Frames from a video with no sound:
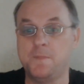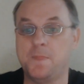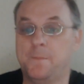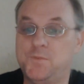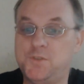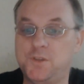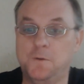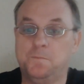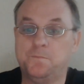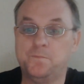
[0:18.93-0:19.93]

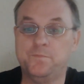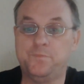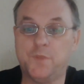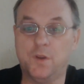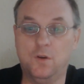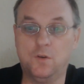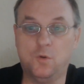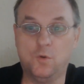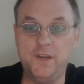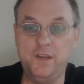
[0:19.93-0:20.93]
So,
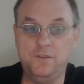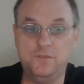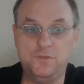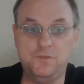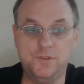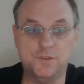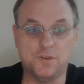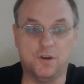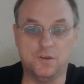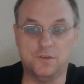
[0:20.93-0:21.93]
according to this
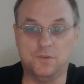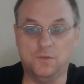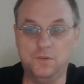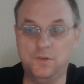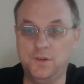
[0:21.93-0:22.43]
article,